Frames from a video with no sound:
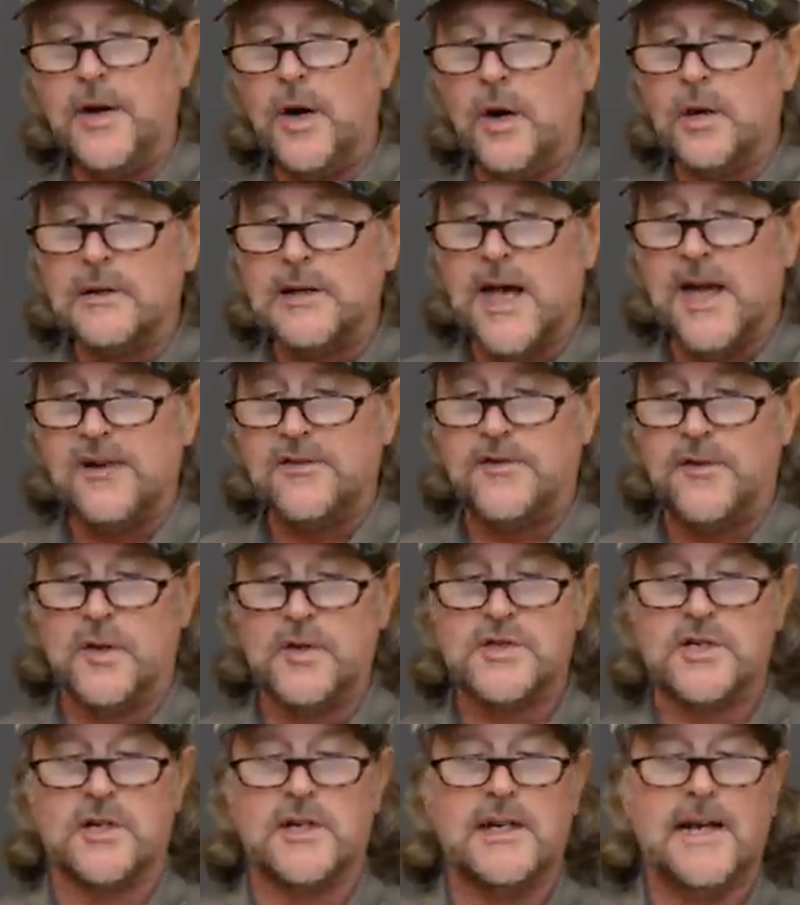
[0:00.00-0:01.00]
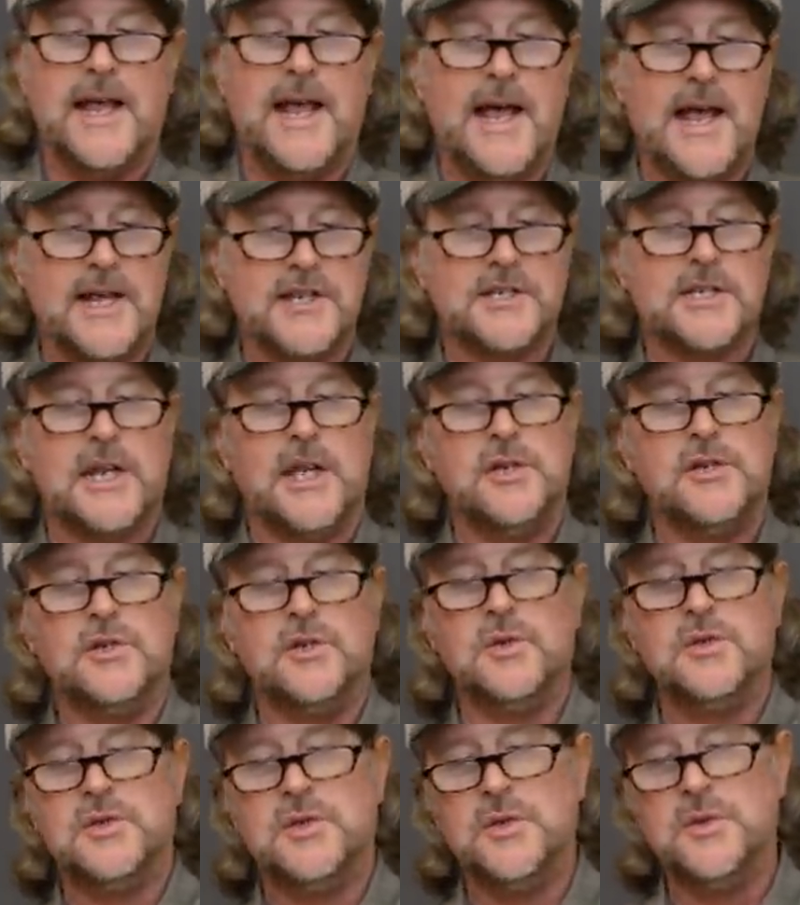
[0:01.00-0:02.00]
know a lot of folks are gonna ask, can
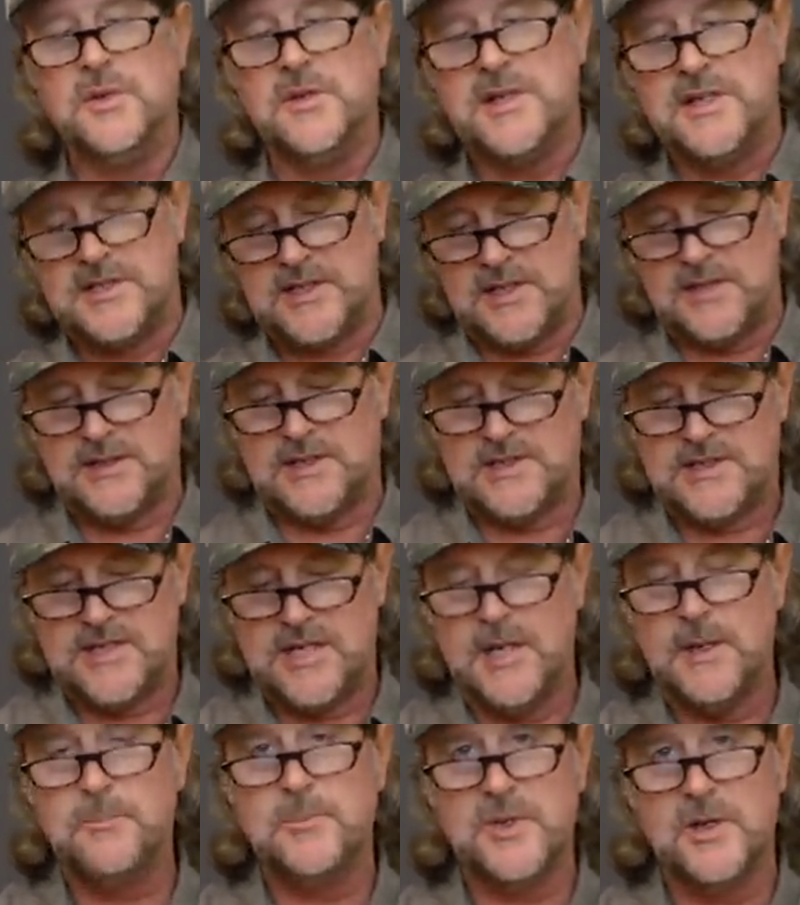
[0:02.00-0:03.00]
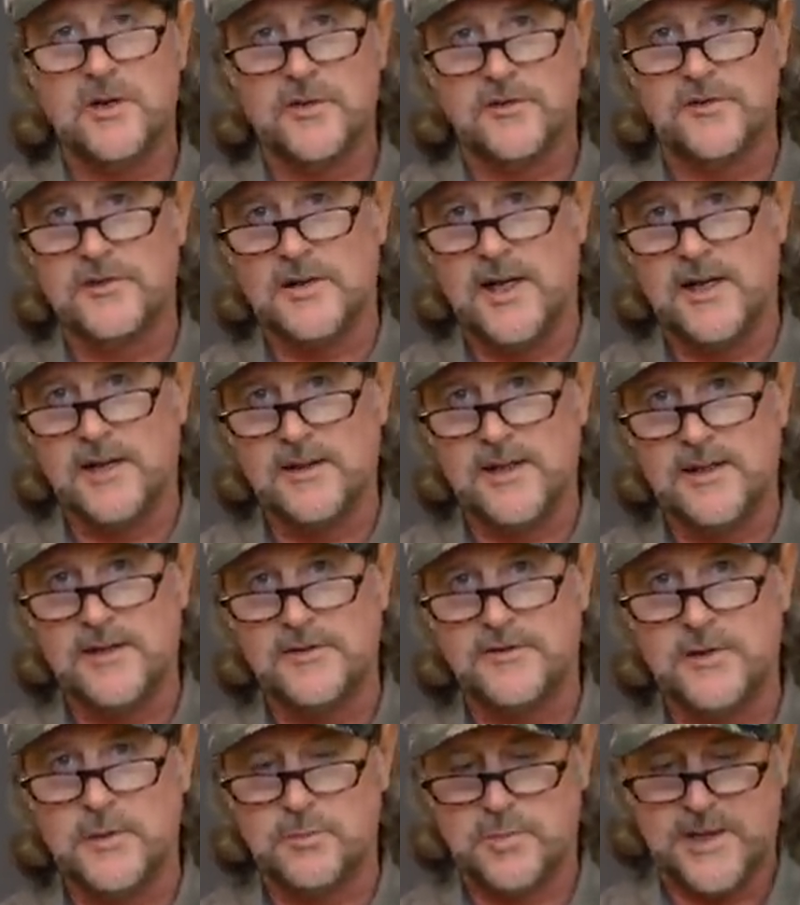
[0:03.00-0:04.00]
you do this at the tip of your fly line
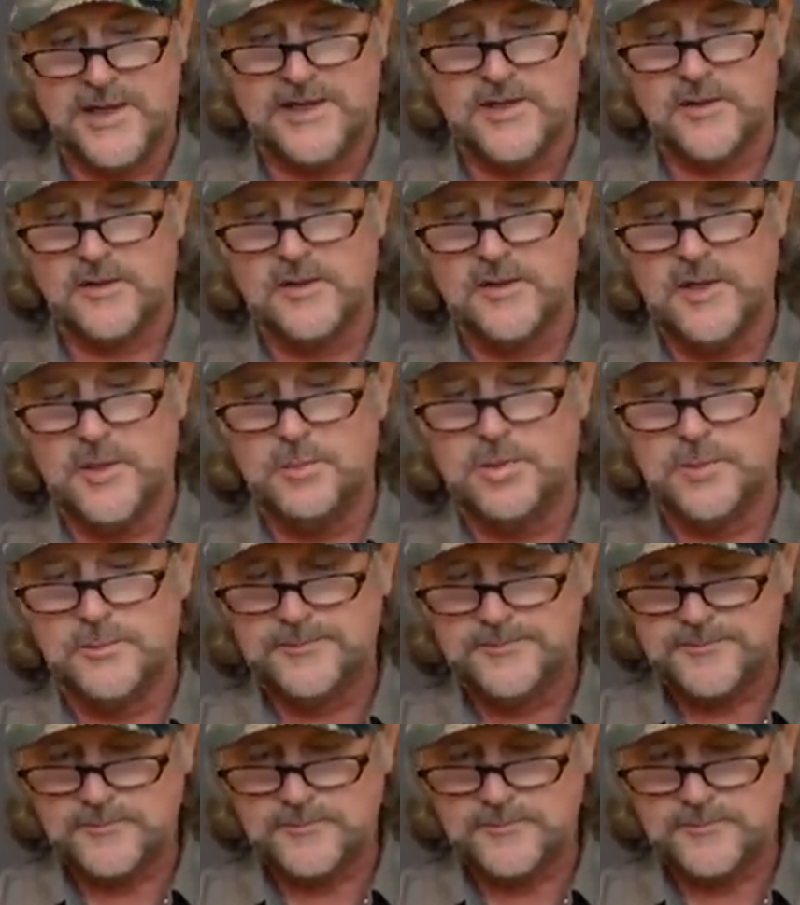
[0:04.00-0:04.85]
if you break your loop?